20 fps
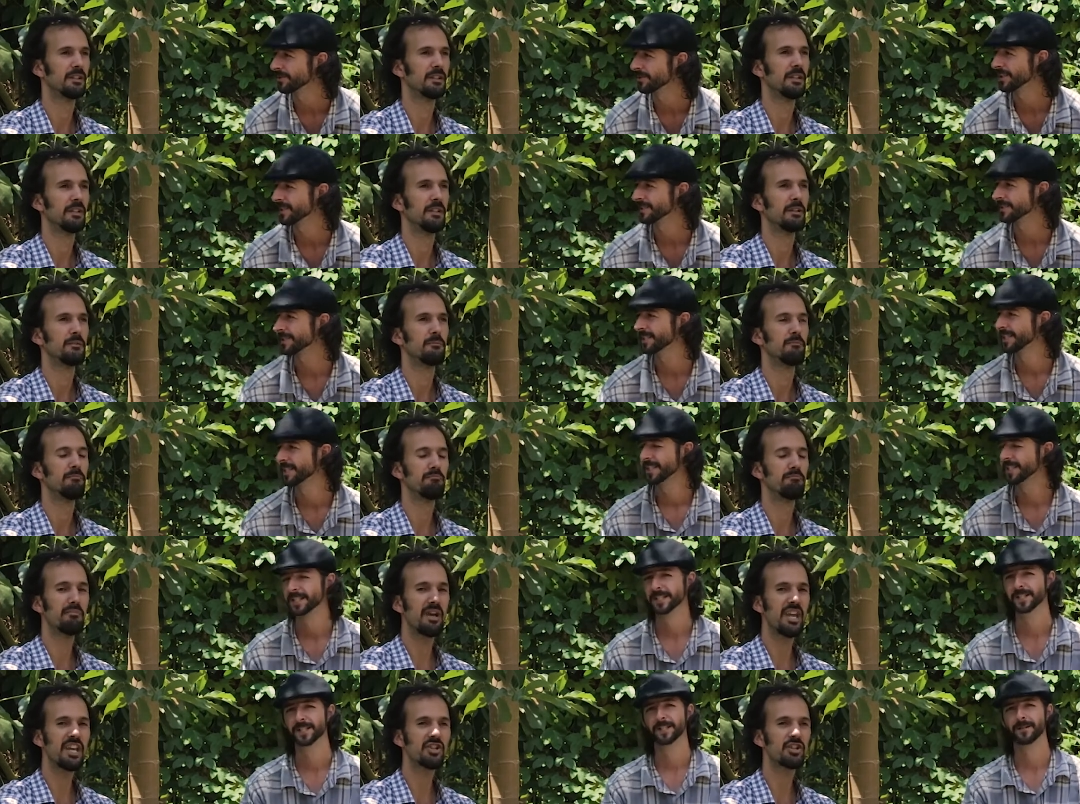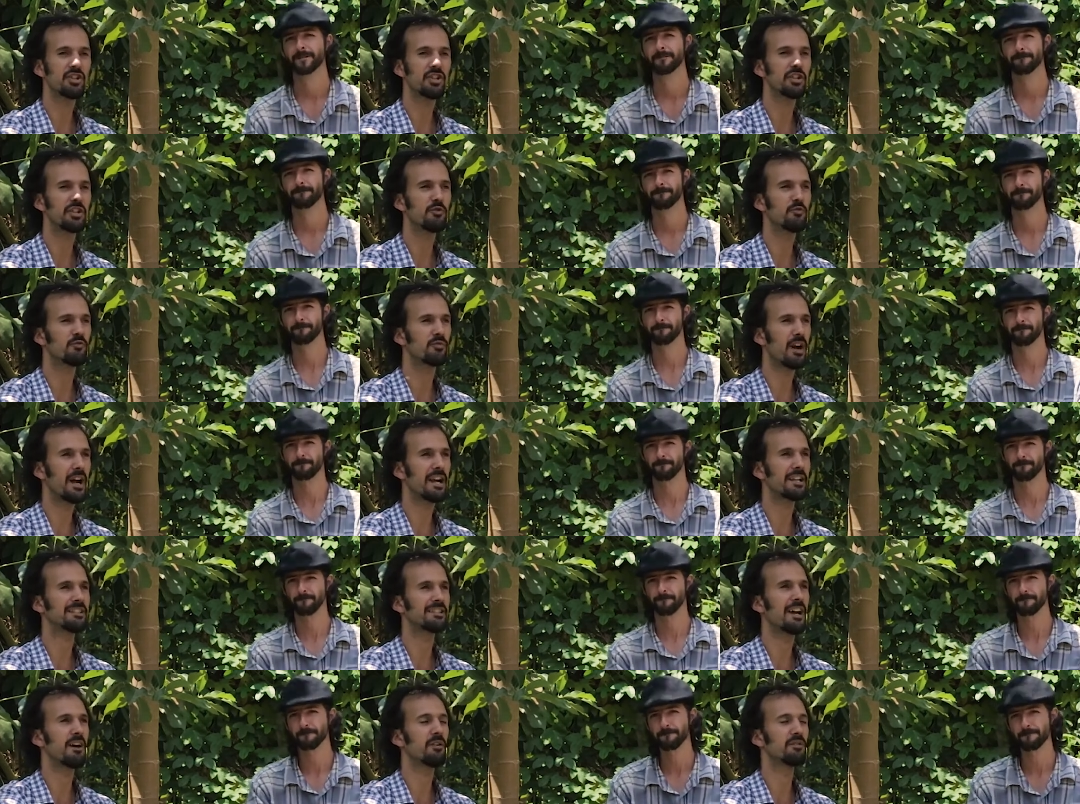Speaker 1: to us. Make sure you
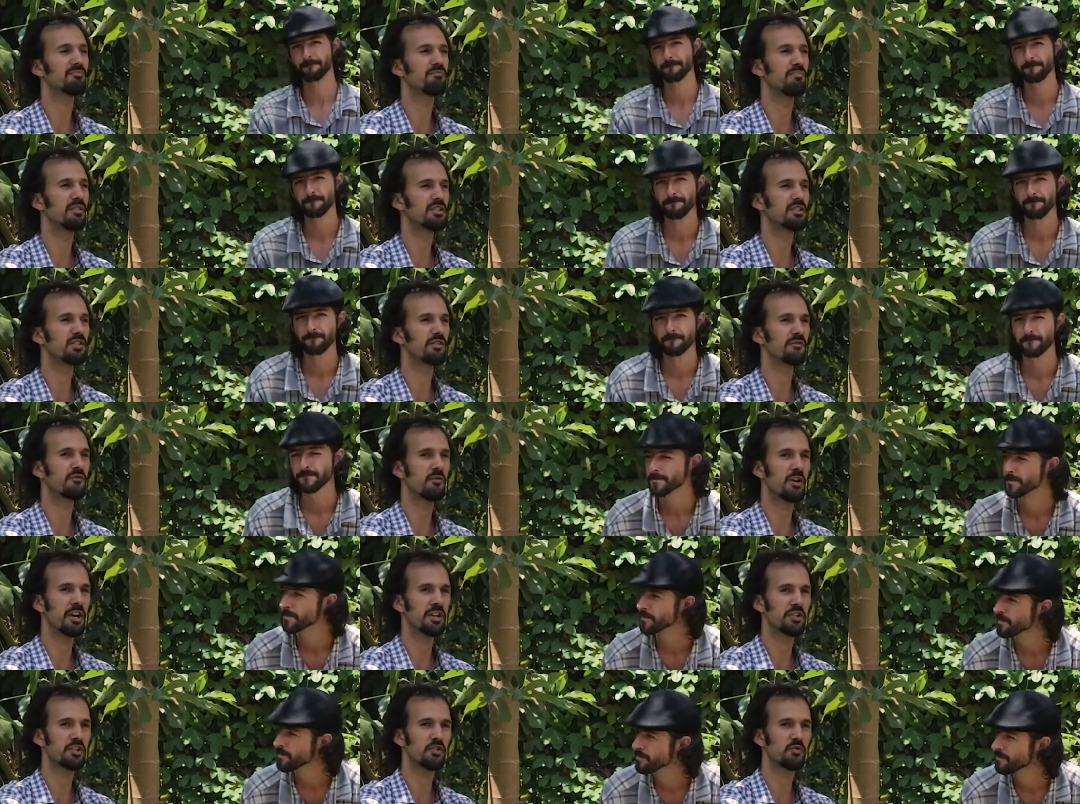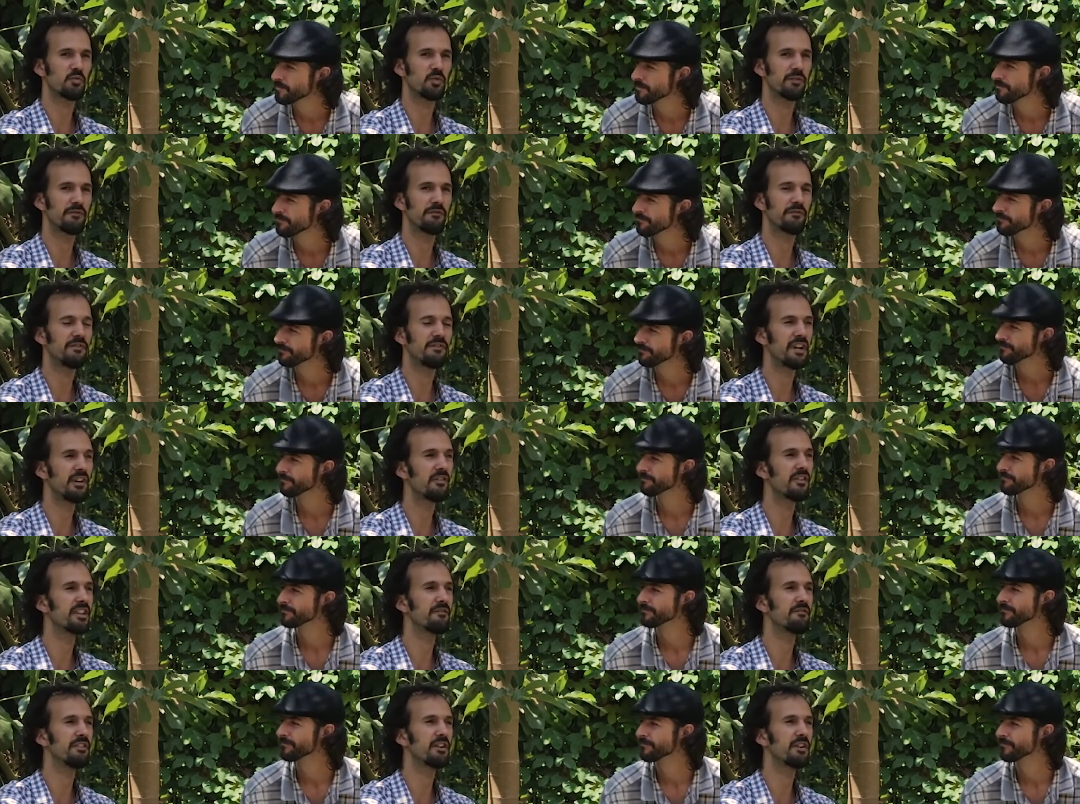write down a bunch of questions. We're
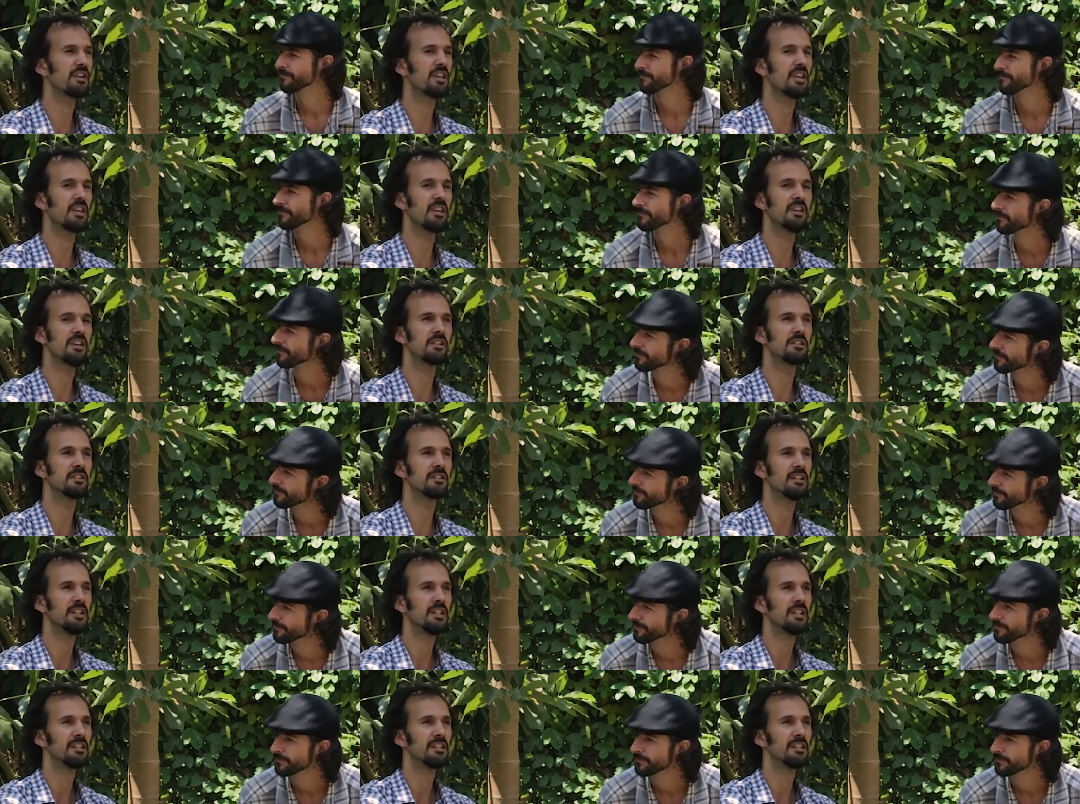very, very eager.